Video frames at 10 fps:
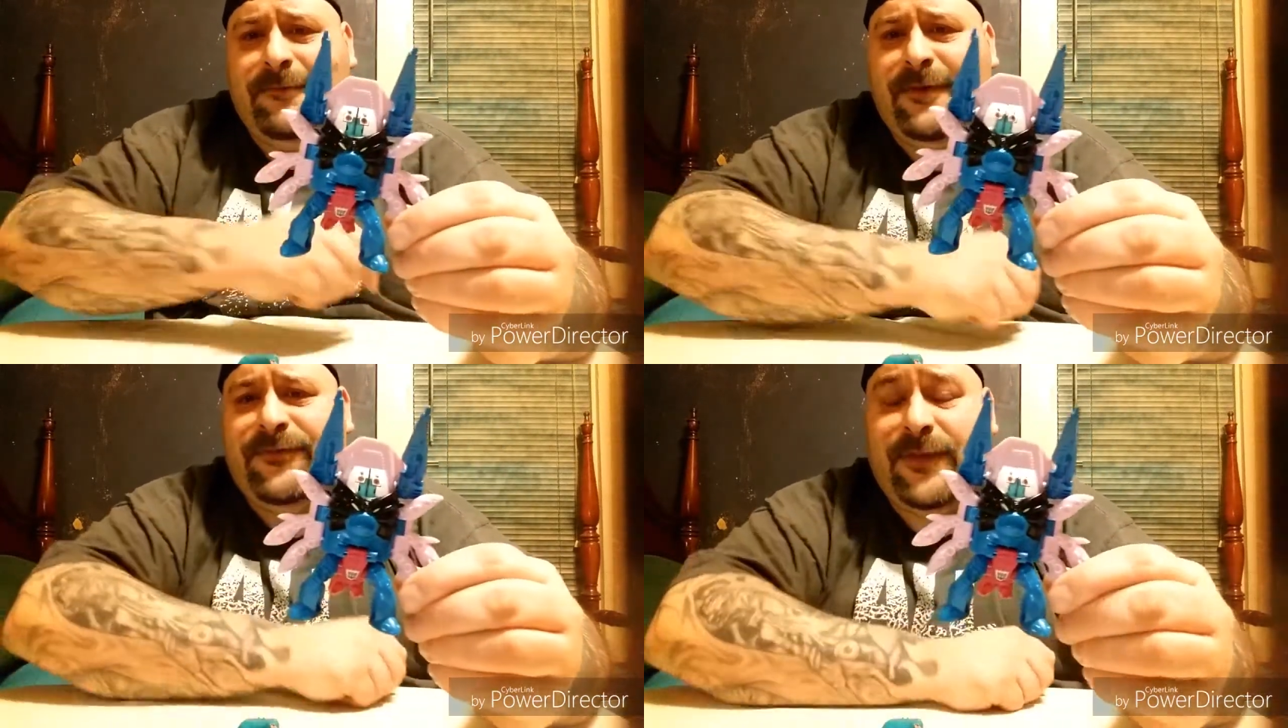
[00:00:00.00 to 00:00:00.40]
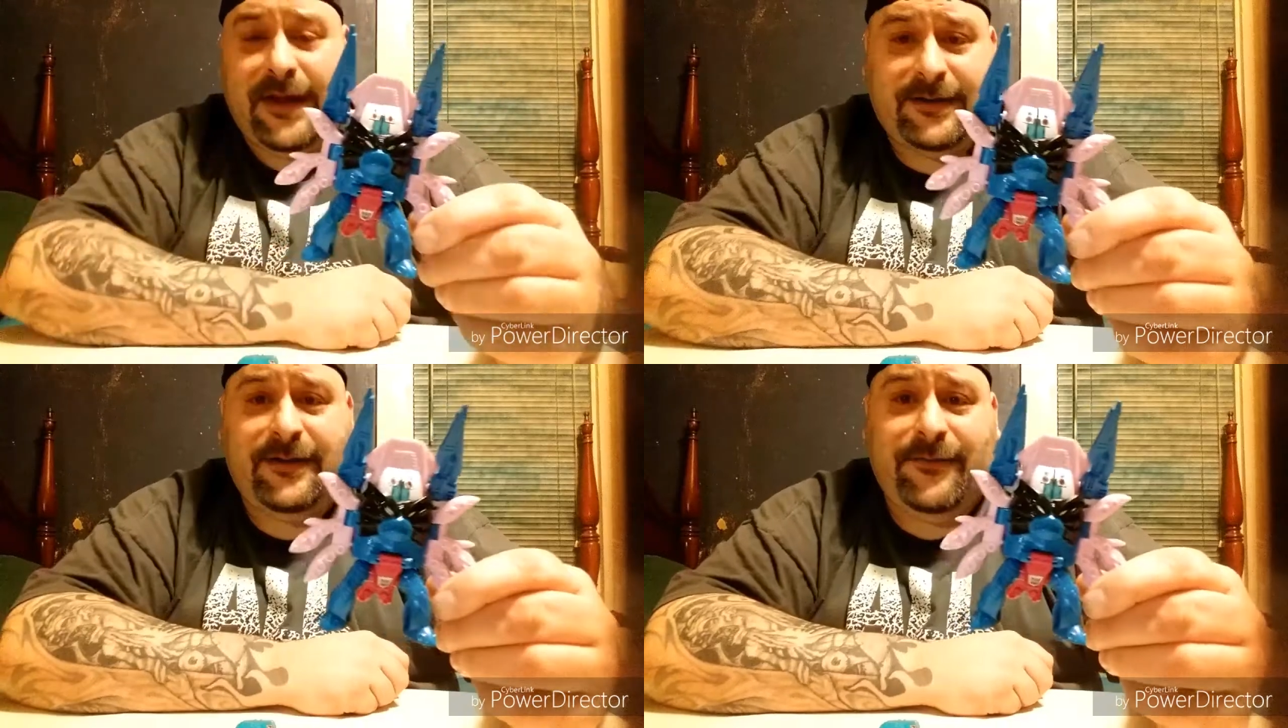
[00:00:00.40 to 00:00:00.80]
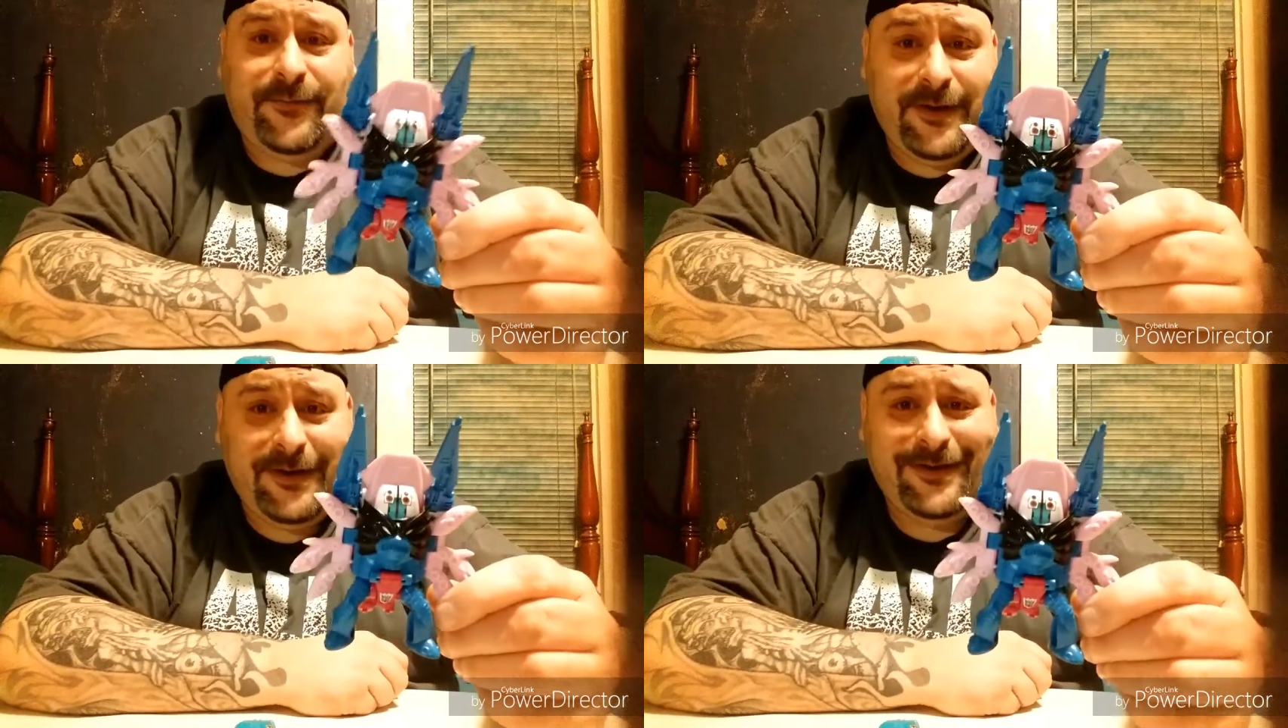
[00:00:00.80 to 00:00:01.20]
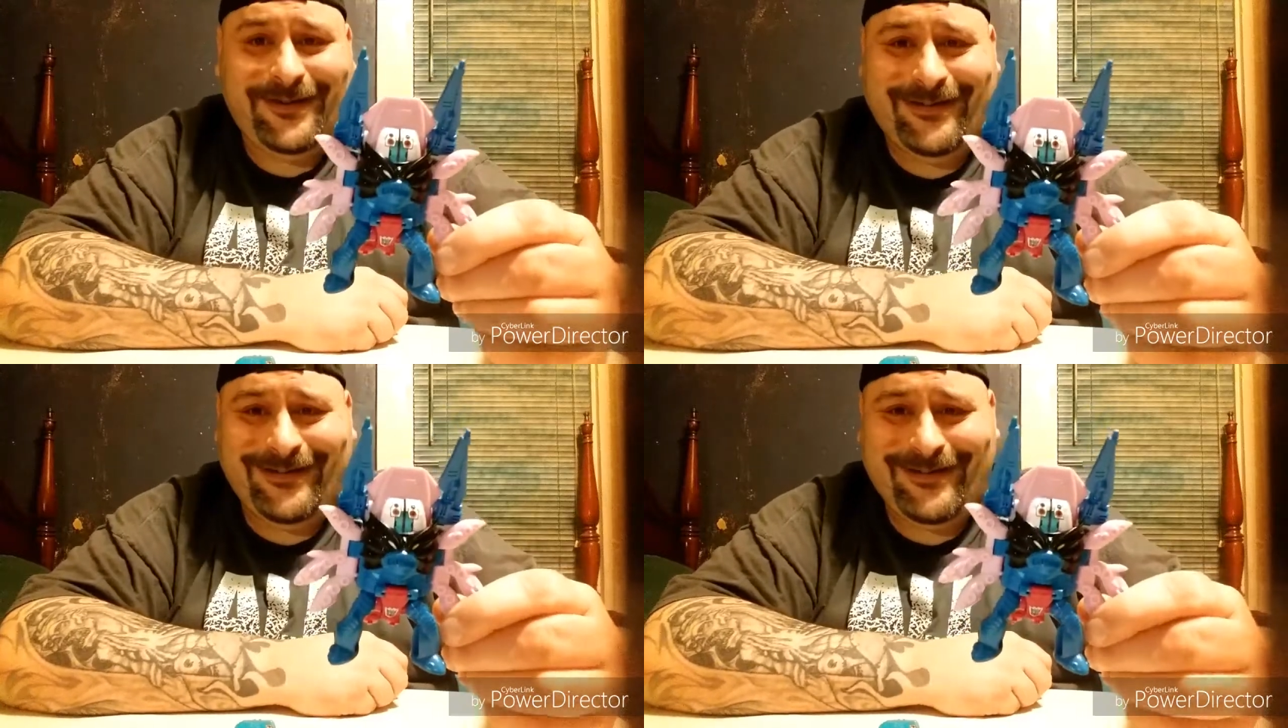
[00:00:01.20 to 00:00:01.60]
reflective
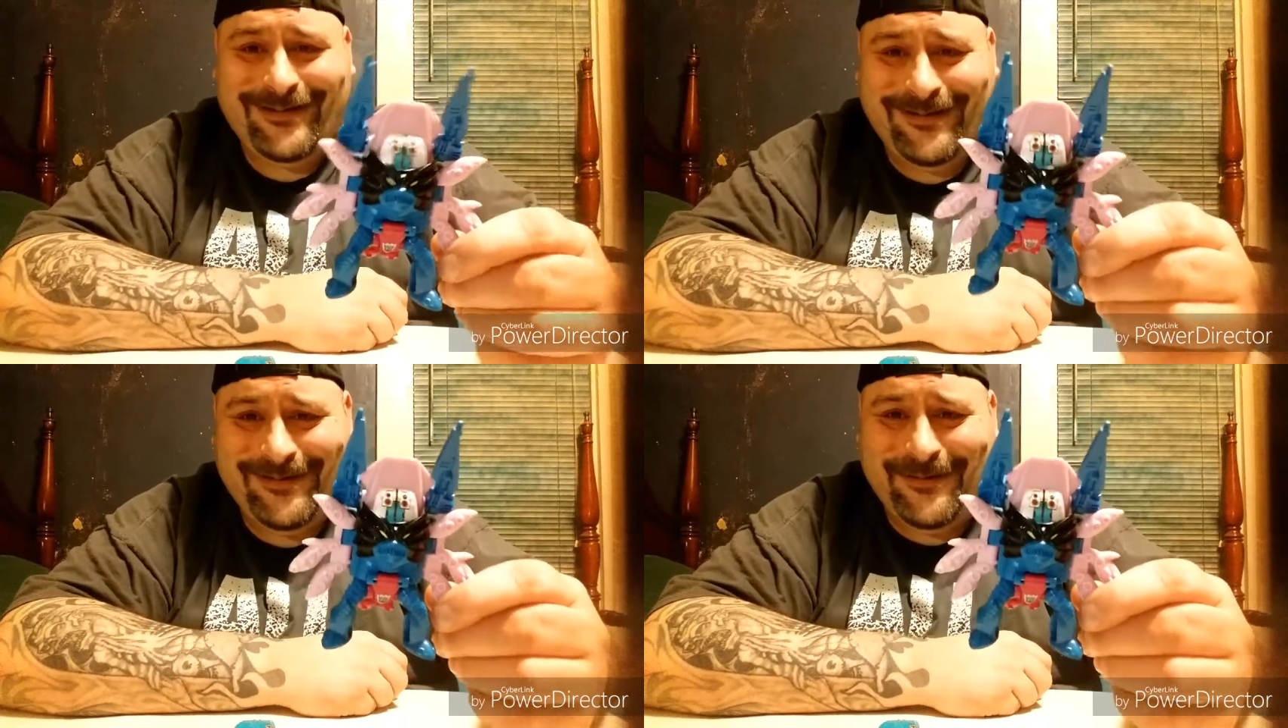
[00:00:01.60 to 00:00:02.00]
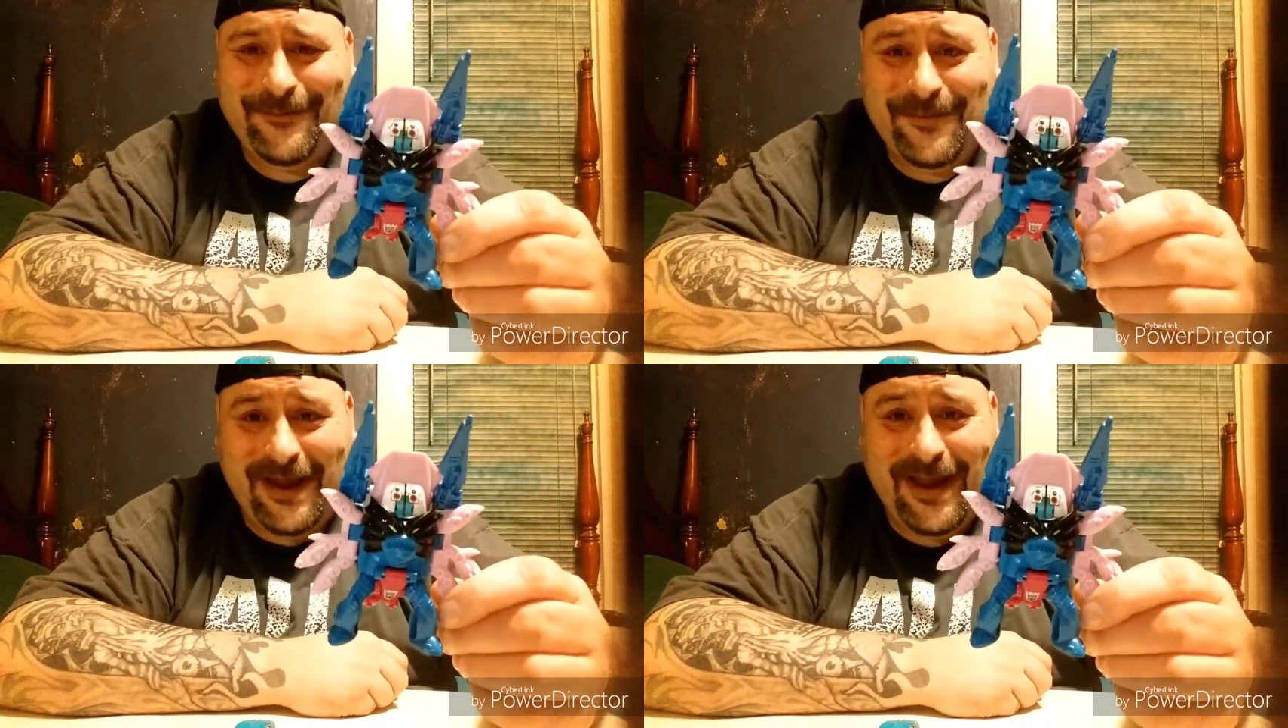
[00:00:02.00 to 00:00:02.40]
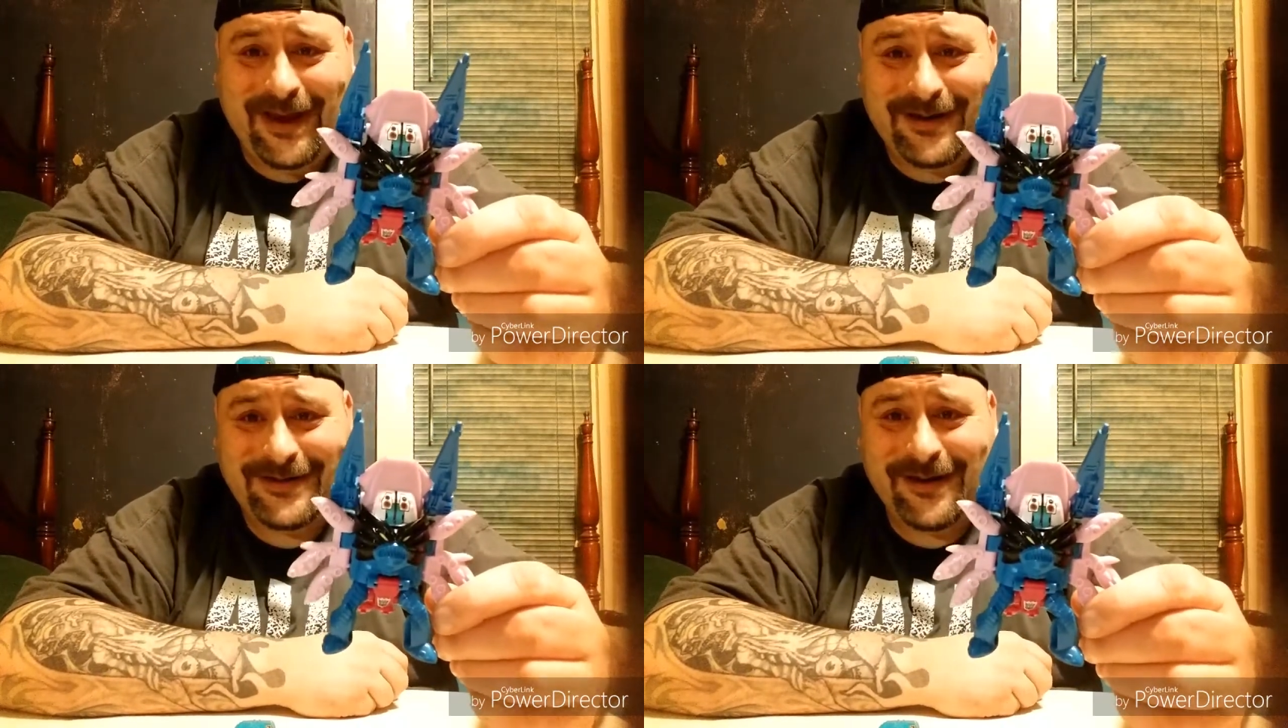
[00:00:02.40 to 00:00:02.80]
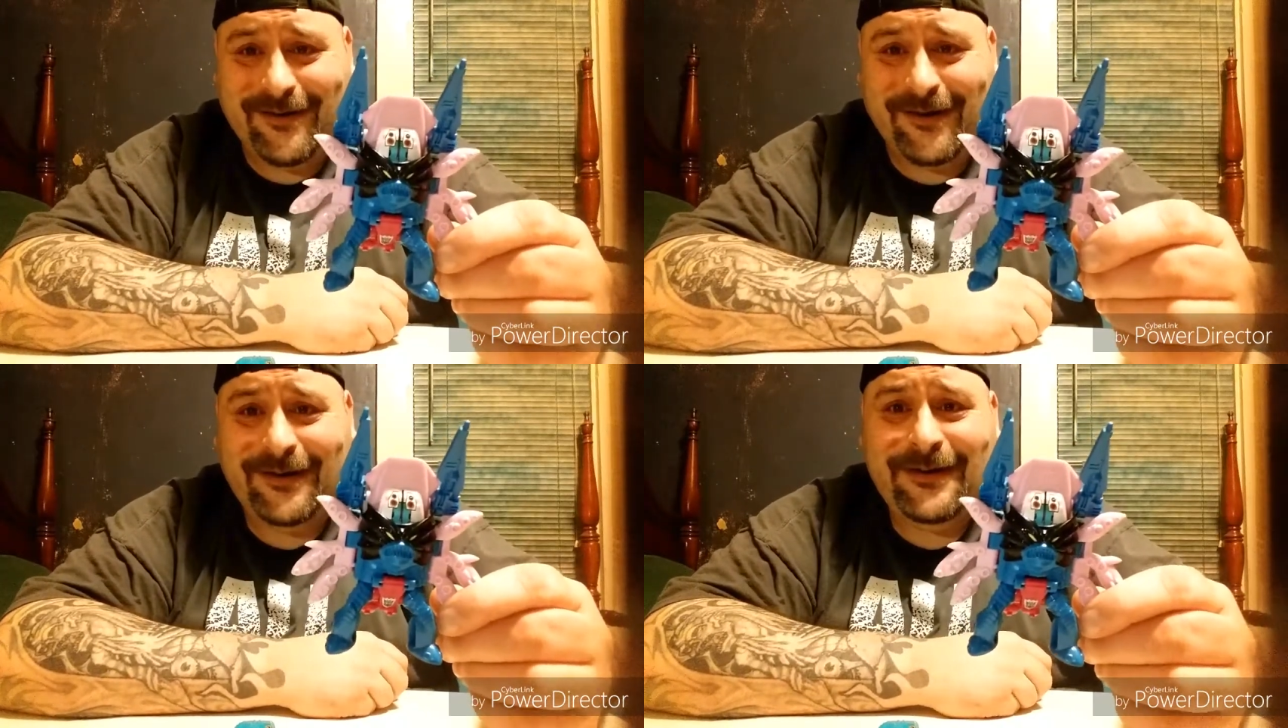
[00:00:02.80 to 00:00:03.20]
of the 80s
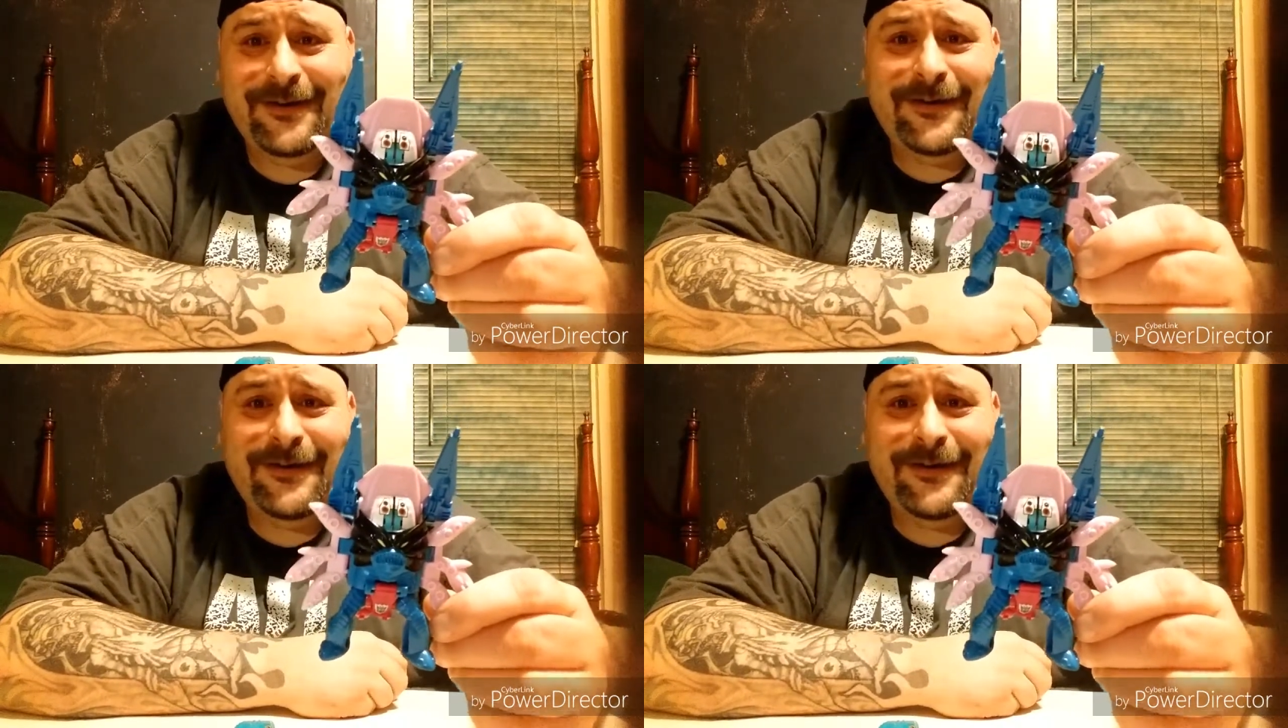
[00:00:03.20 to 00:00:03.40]
era